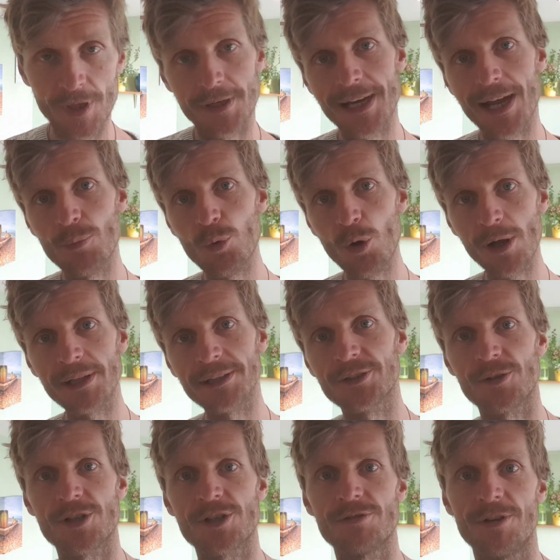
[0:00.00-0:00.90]
Now, what
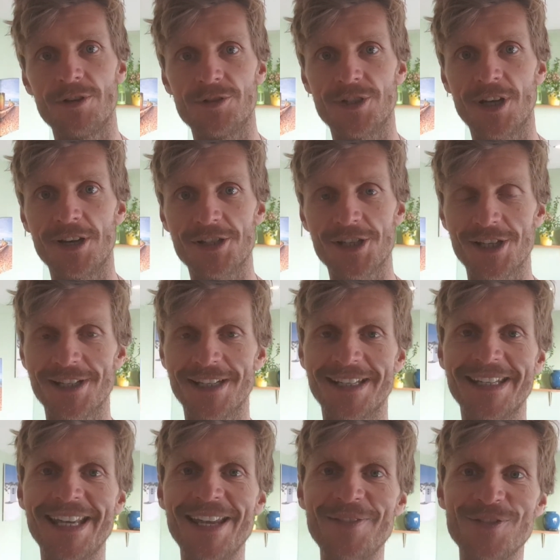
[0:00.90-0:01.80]
aldosterone does is
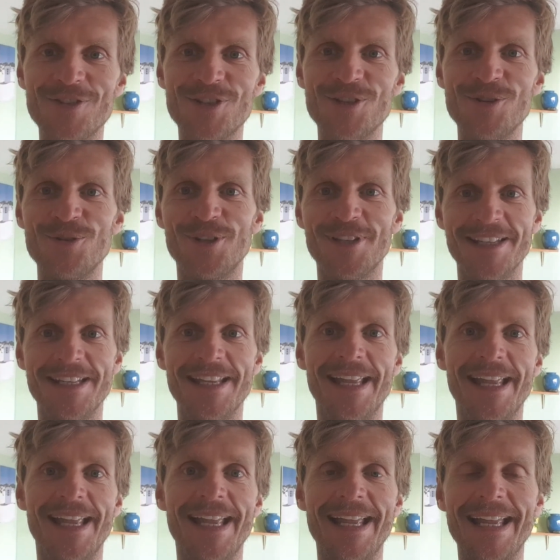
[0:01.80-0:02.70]
it gives you the